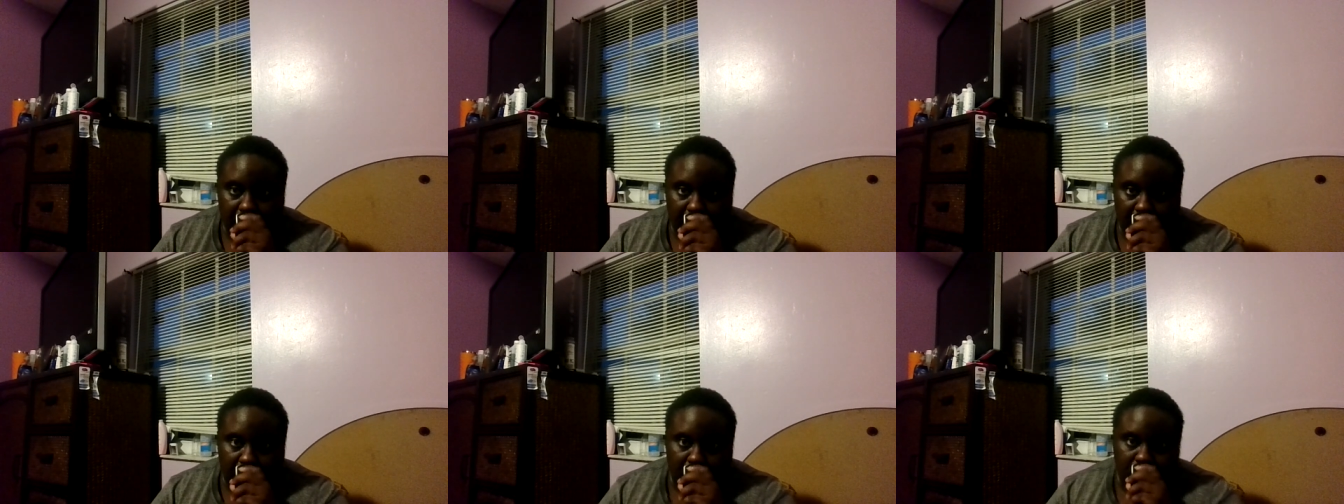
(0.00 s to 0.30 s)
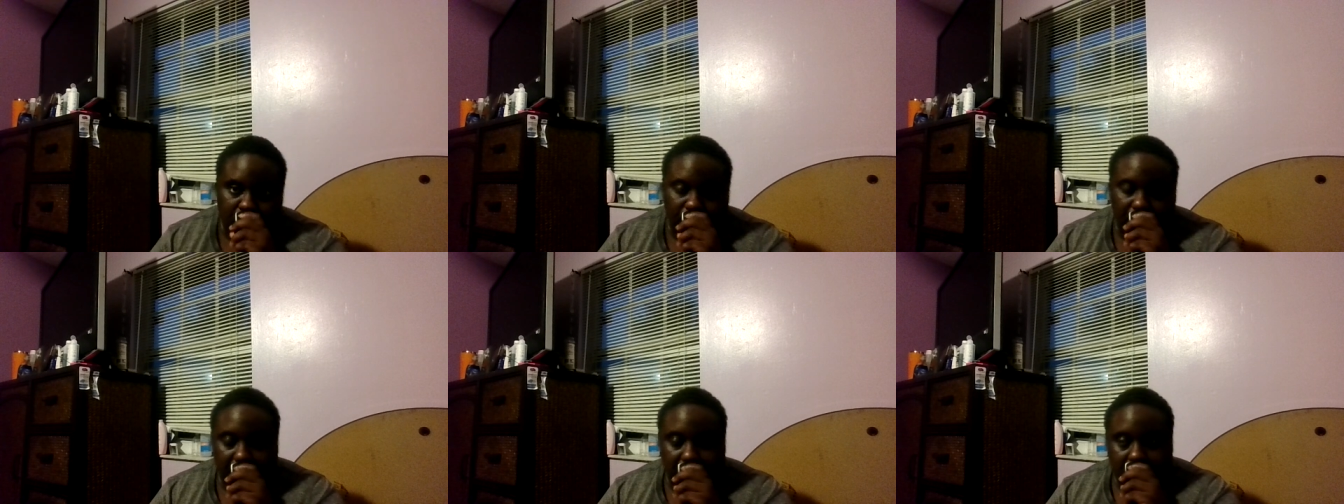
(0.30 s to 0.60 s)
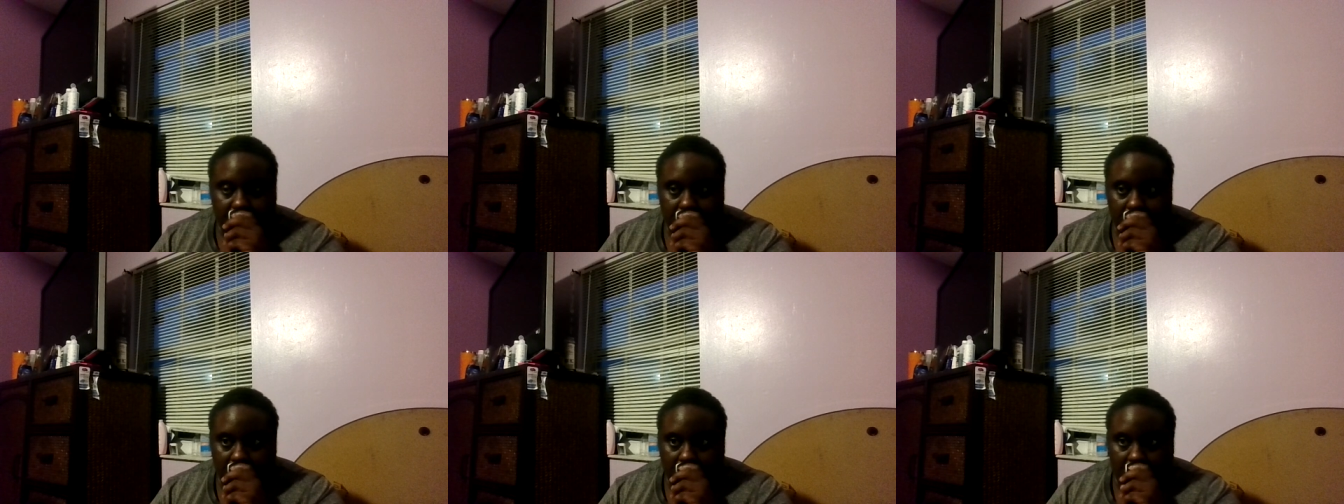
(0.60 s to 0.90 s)
I was
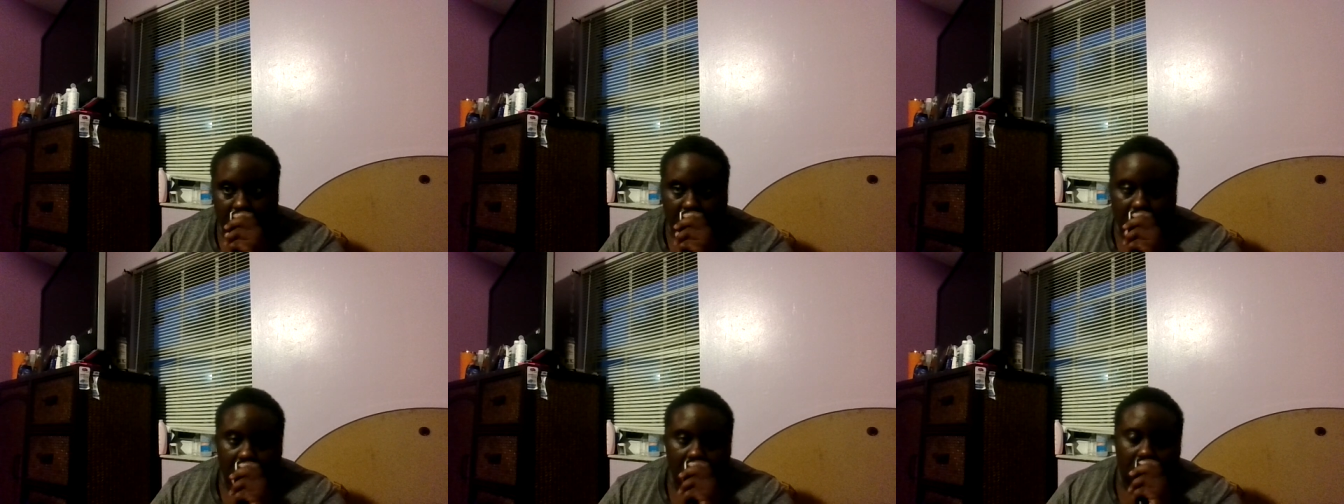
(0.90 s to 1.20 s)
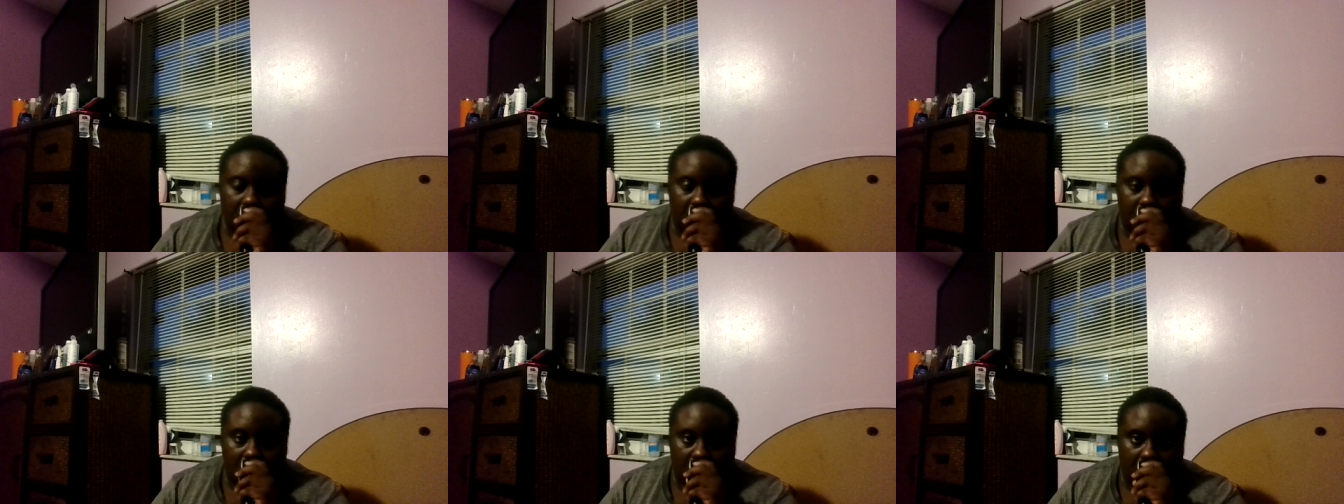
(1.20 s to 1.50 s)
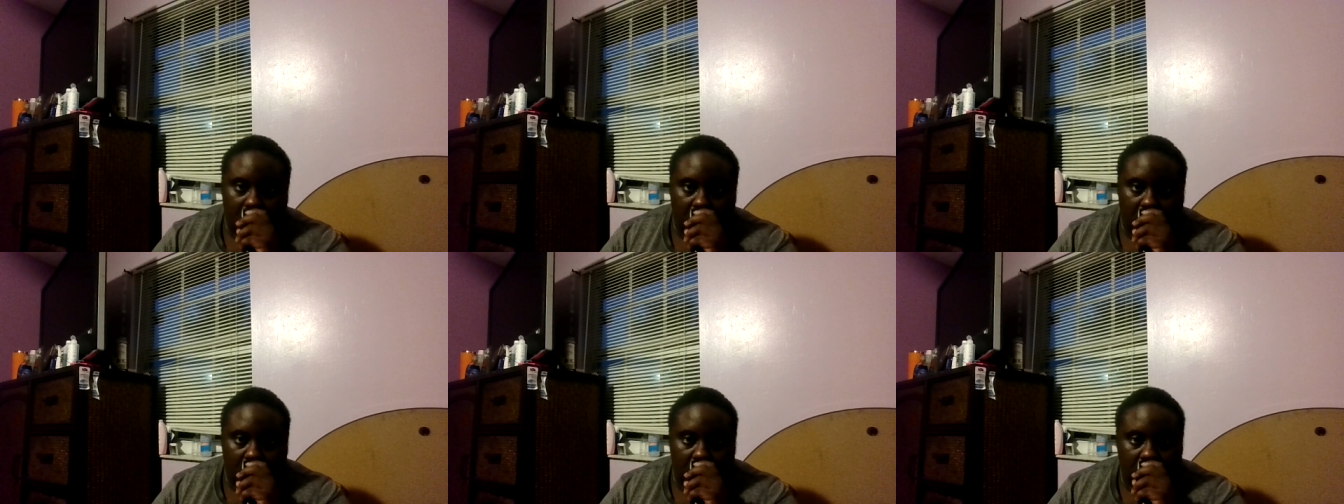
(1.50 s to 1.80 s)
raised in
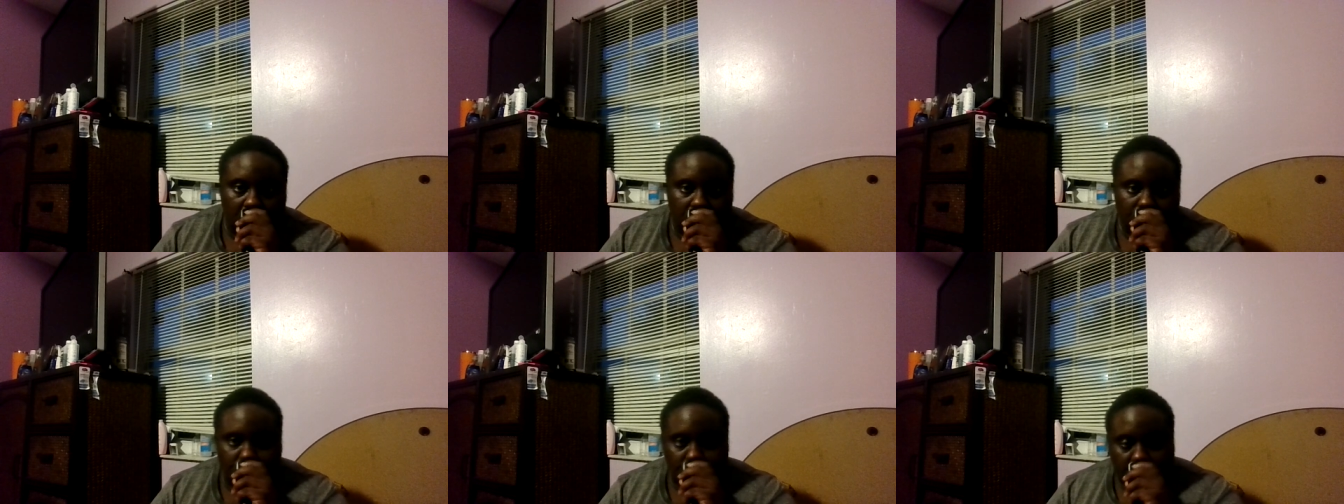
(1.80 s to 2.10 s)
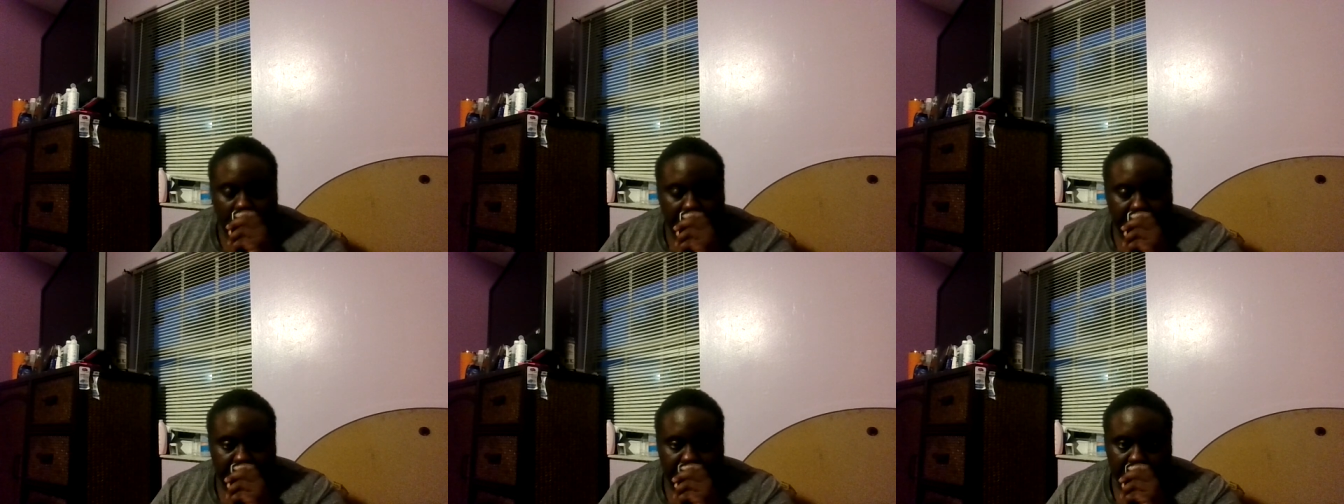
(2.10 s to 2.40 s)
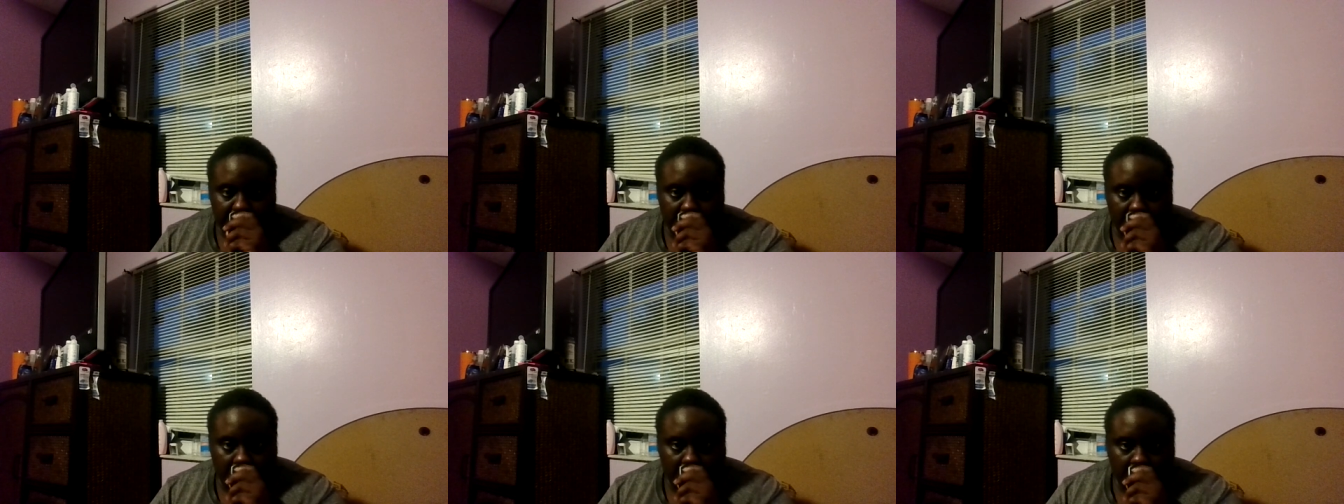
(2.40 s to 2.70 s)
in
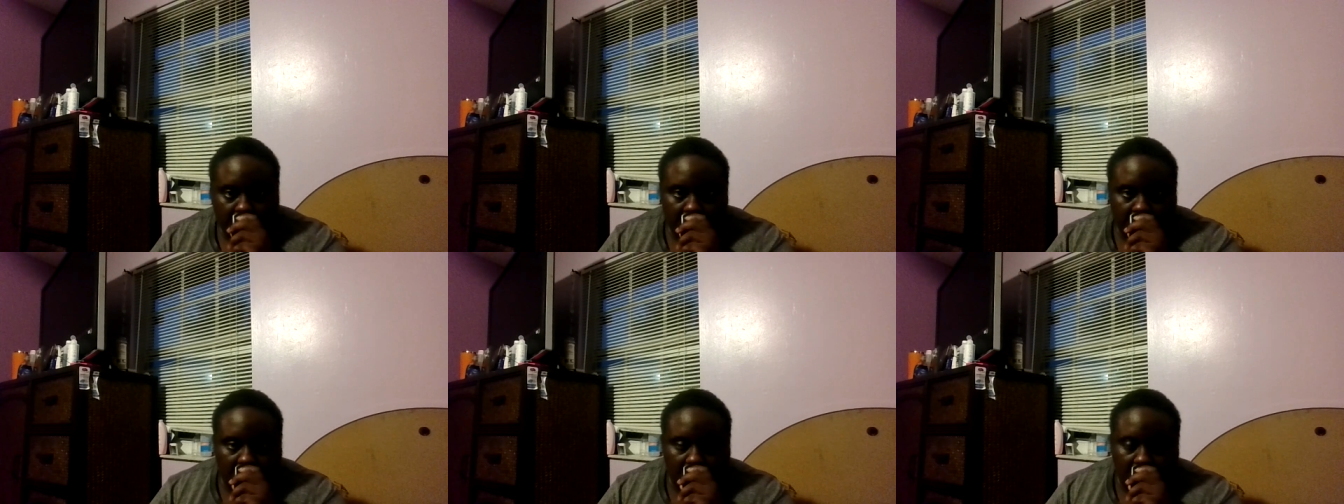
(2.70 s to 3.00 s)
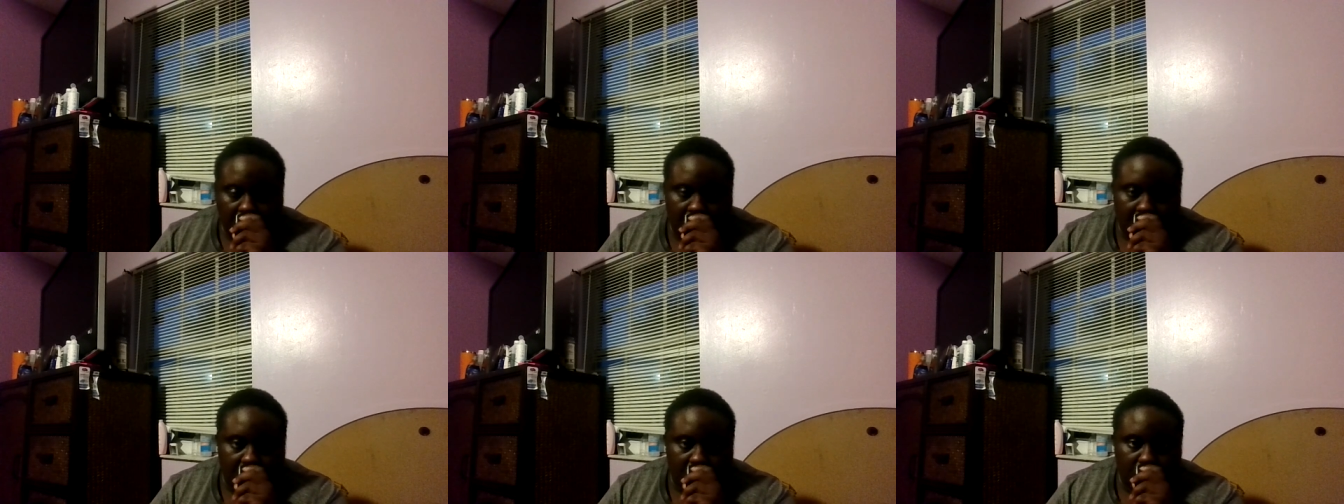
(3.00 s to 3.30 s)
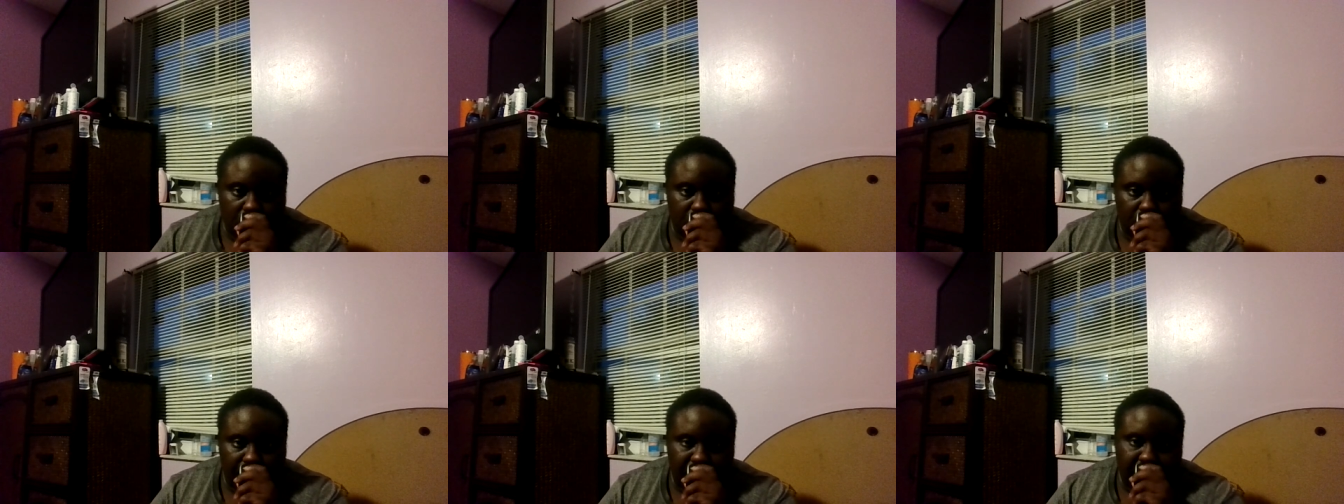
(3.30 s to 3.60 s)
Georgia, and I
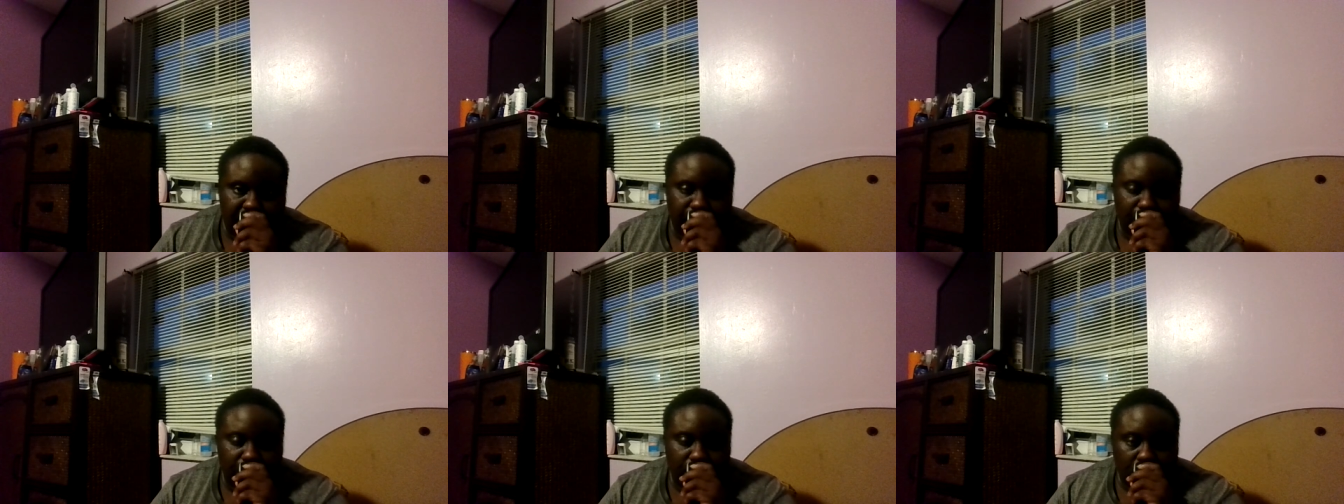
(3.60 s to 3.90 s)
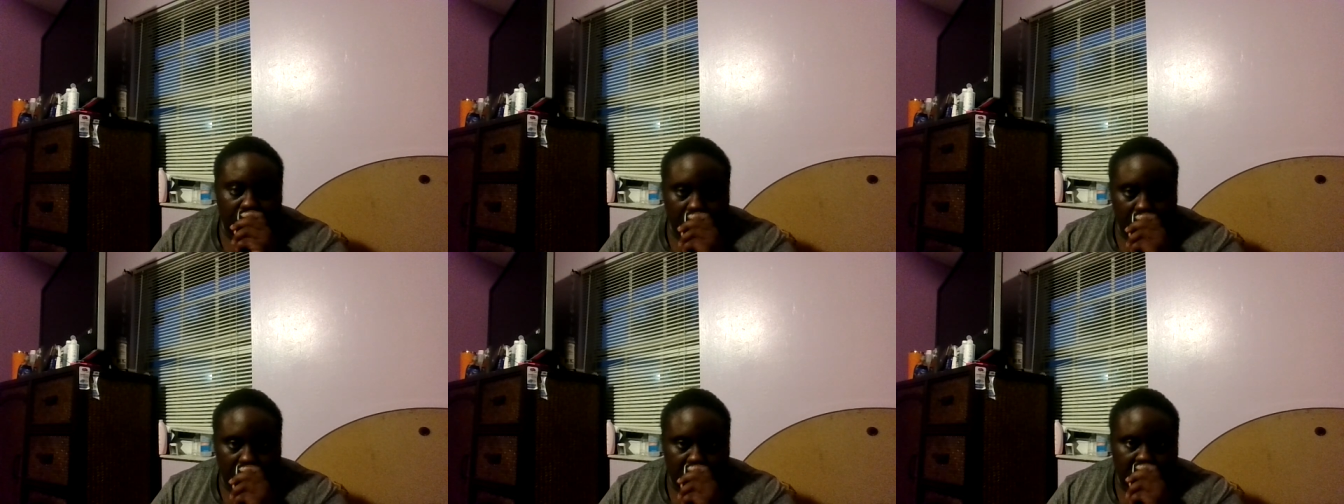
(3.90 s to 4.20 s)
was raised in Florida.